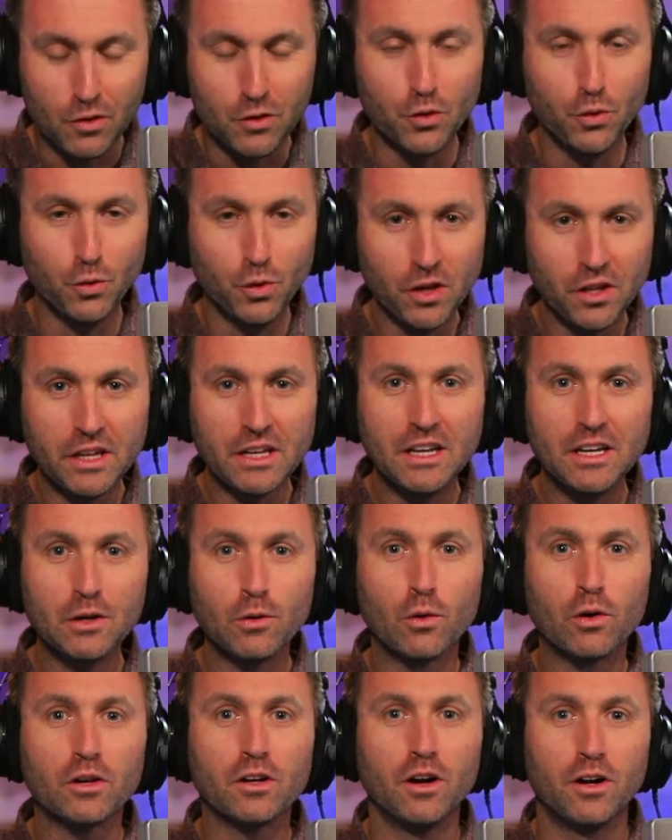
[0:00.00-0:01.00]
You really need
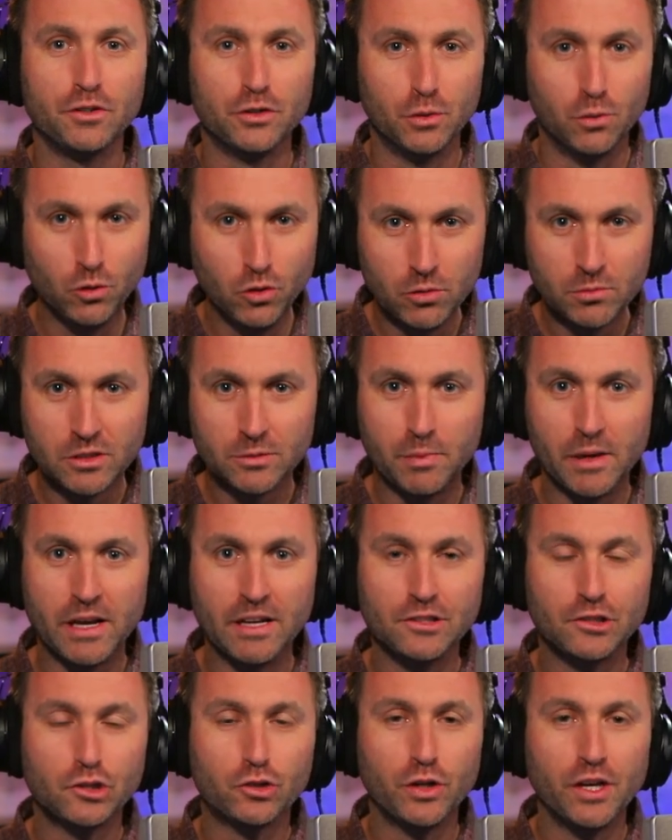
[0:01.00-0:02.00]
to work on your room
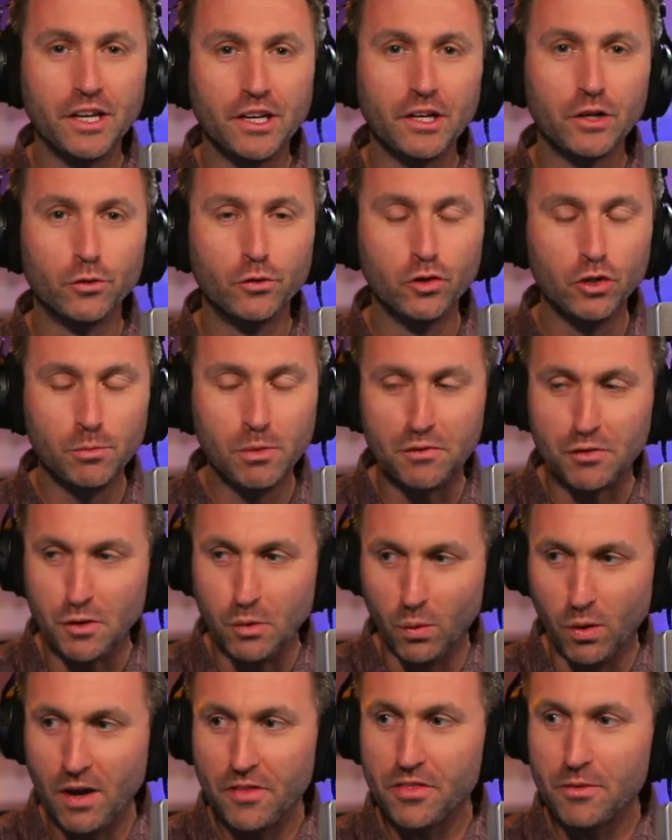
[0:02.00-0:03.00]
space, treating your room. If
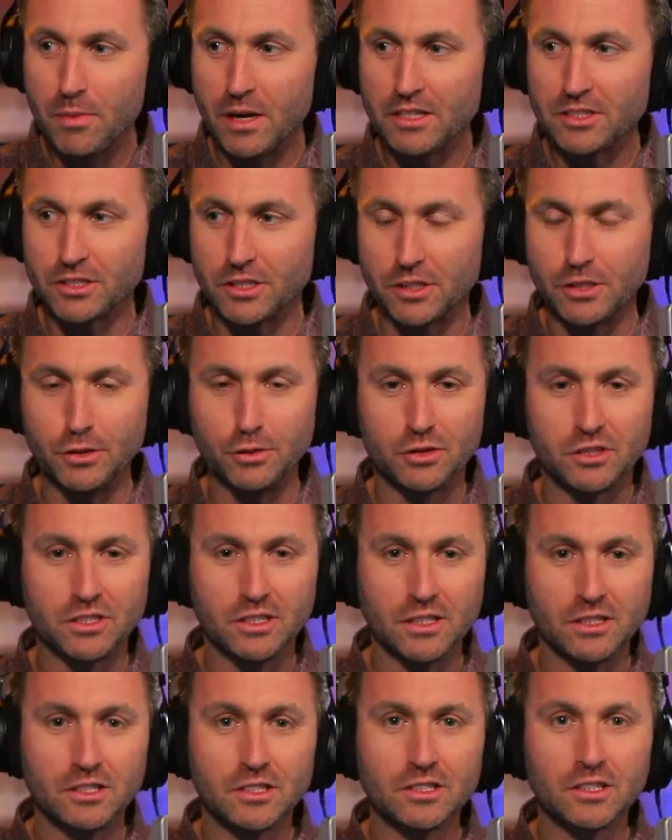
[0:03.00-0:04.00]
you want the best
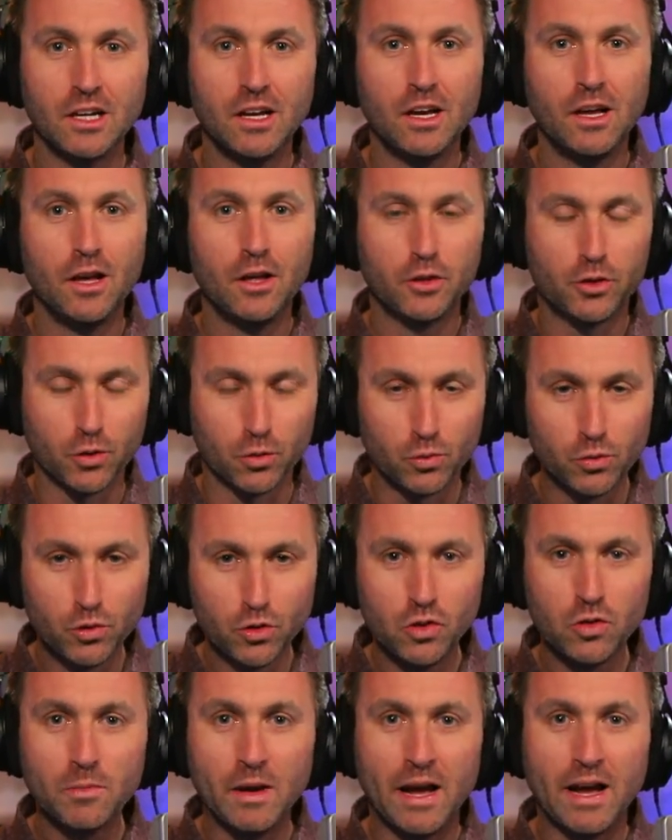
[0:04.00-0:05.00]
acoustics, the
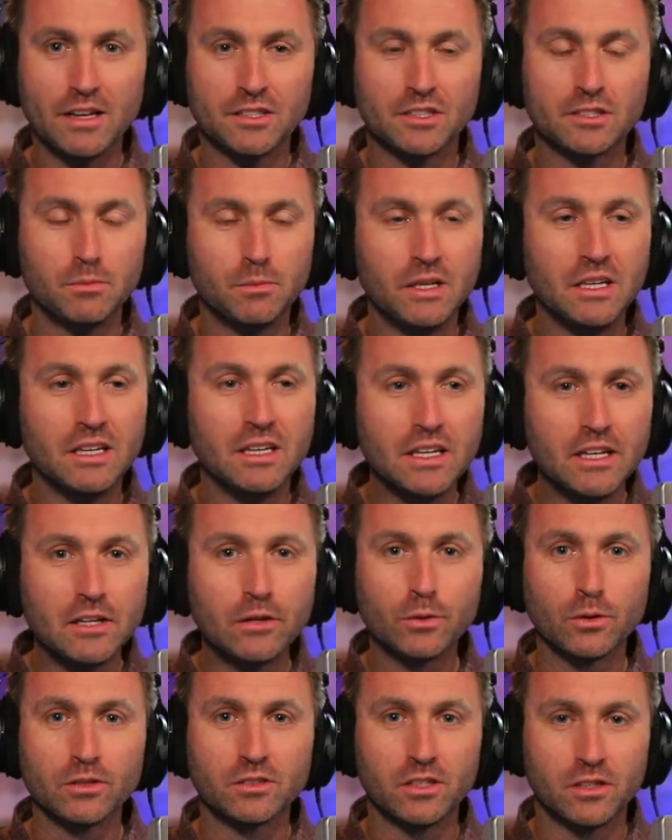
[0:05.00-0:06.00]
room has to be
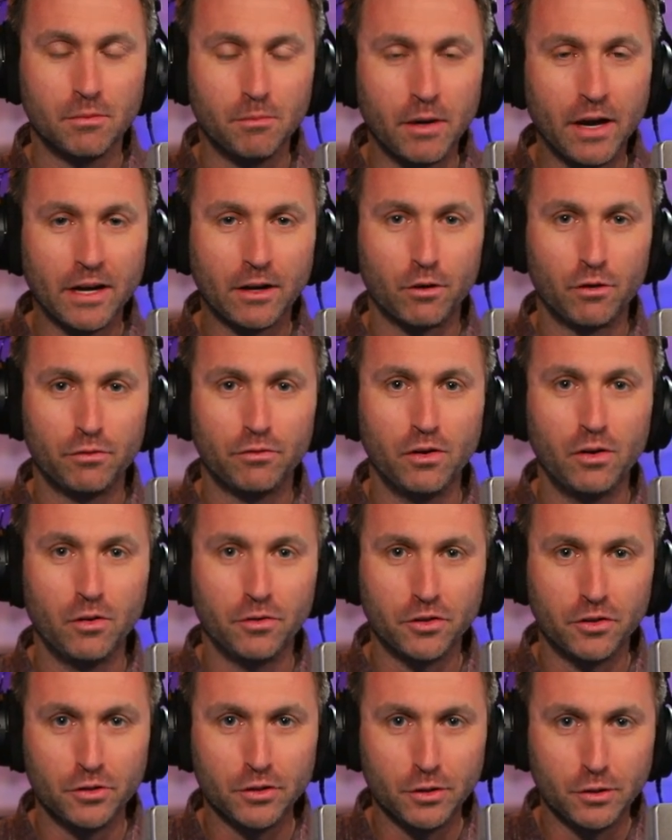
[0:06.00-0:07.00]
equal to the
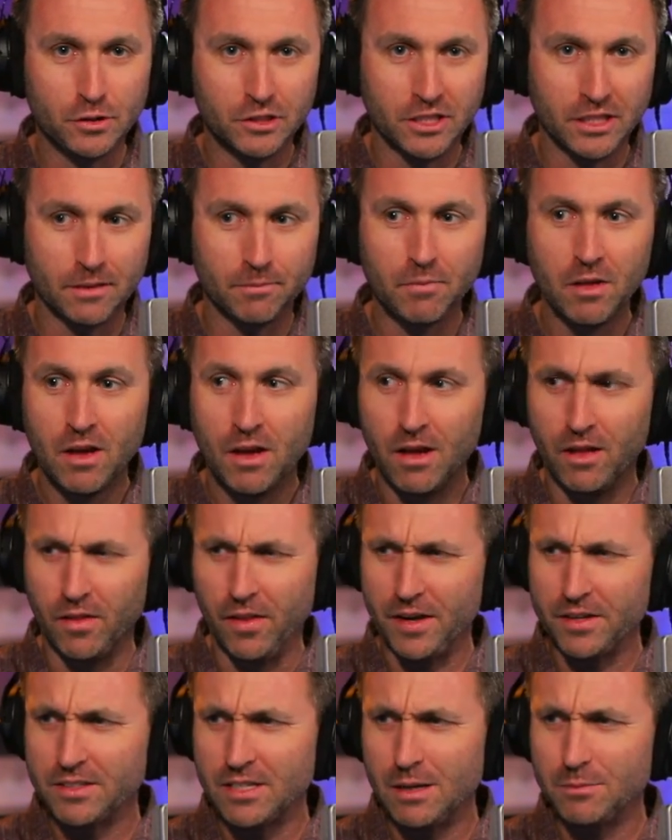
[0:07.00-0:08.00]
microphone you're using. A
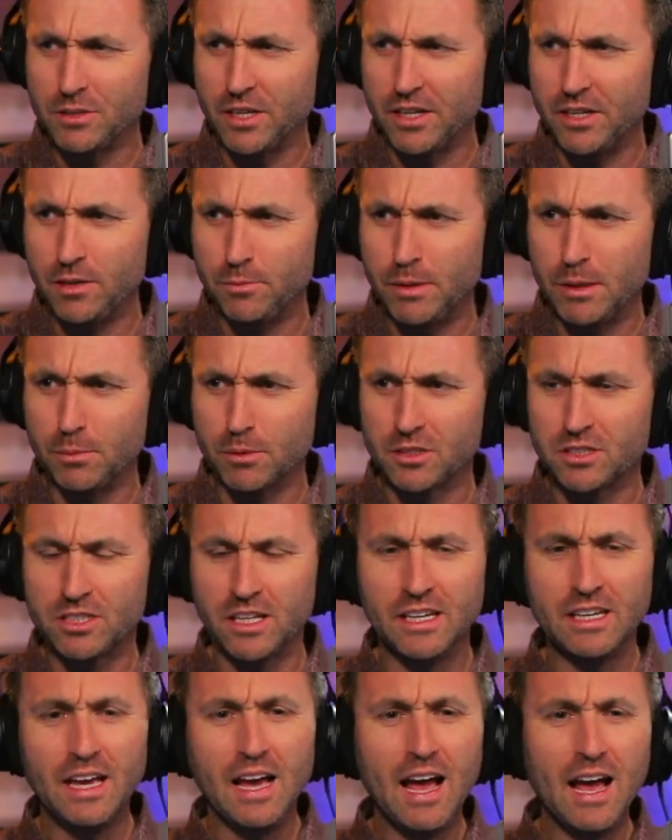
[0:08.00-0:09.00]
lot of times I hear people
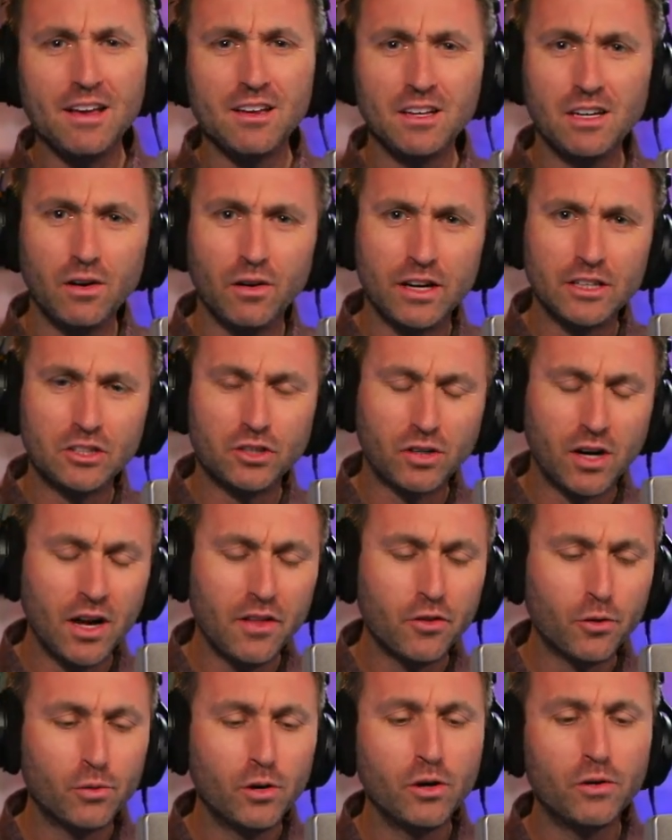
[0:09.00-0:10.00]
say, yeah, you know, I
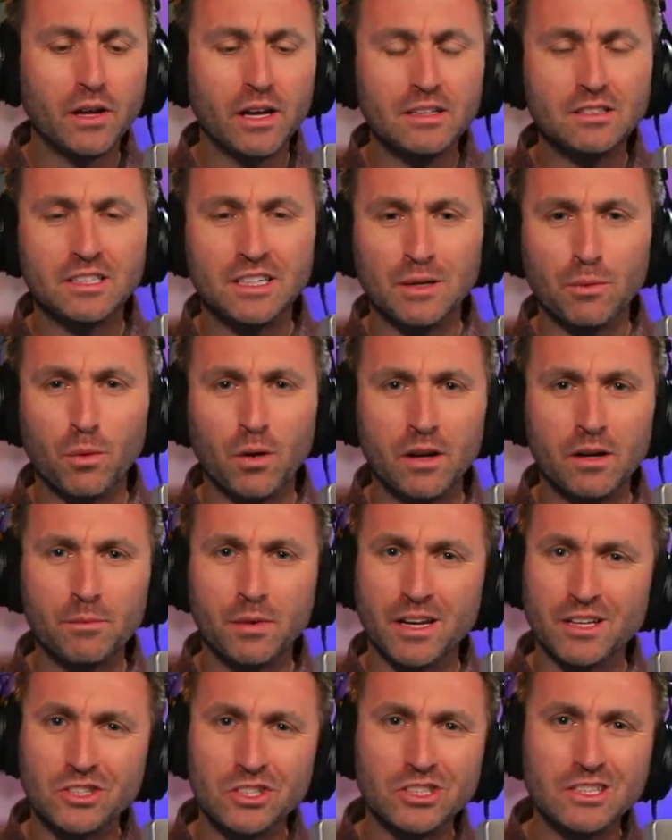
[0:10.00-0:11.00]
tried the Rode NT1,
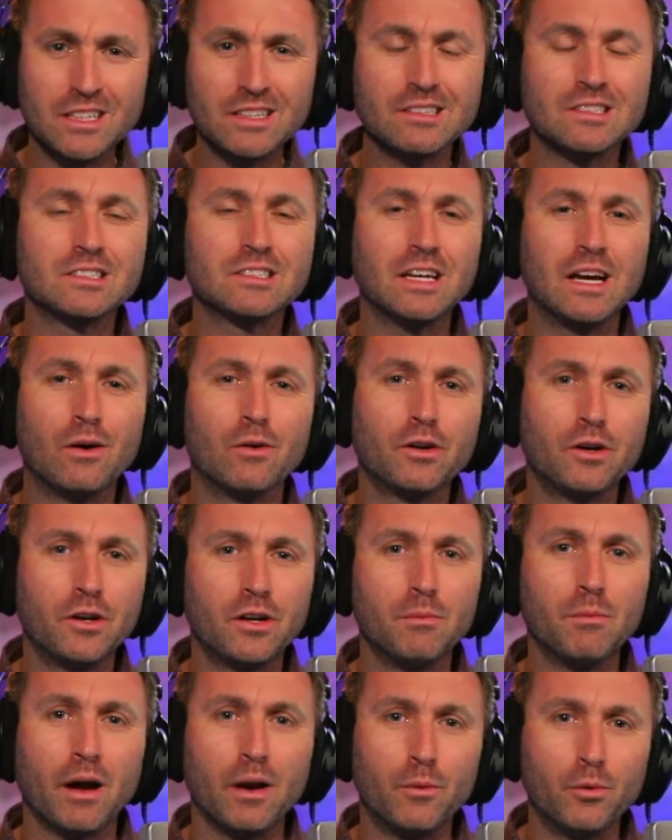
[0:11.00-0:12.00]
but it just didn't sound
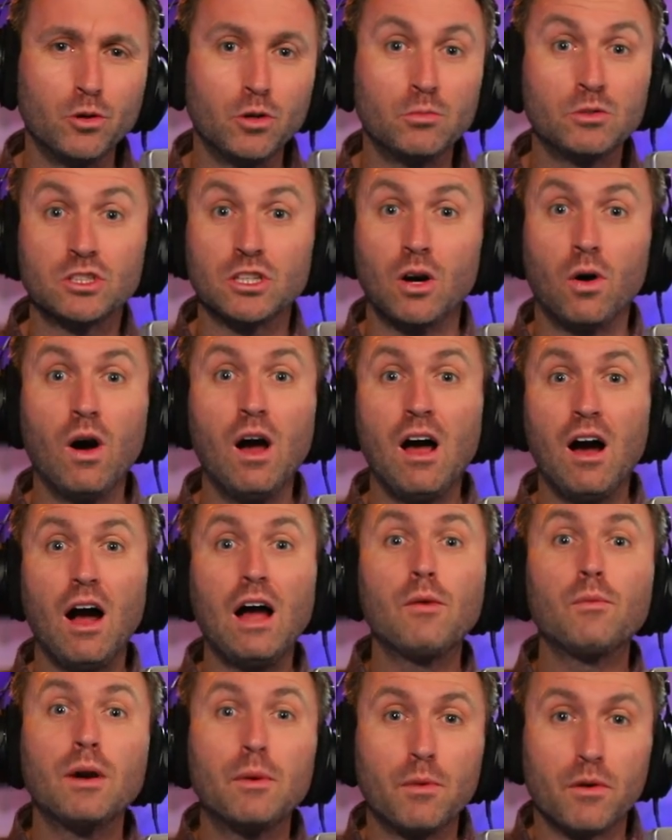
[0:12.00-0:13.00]
good in my room, so
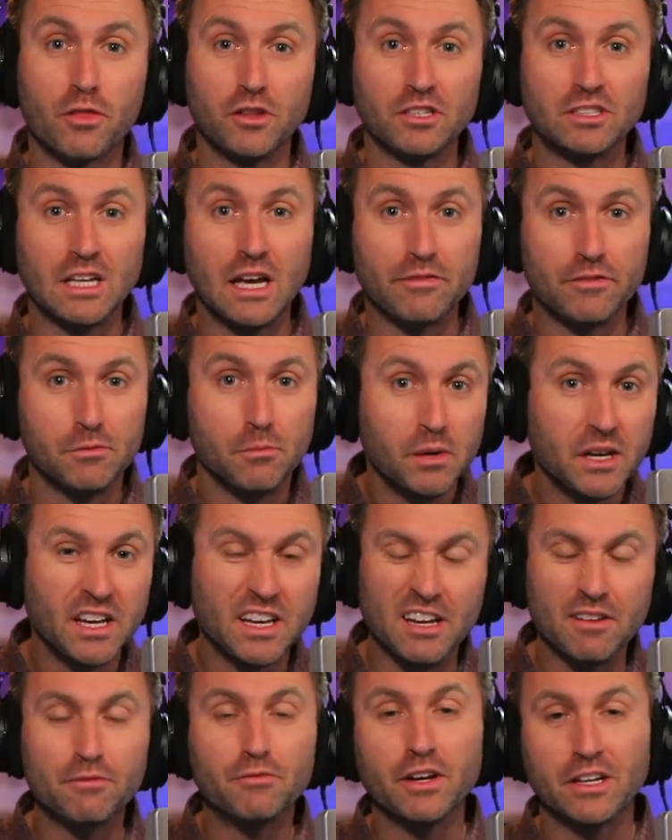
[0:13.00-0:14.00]
I went with the 7B
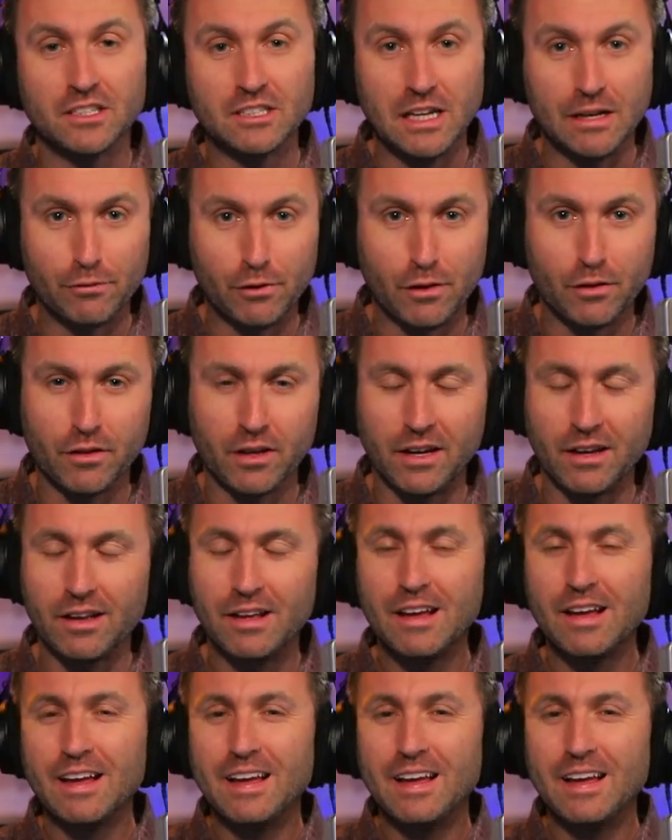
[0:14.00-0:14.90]
and it fixed everything.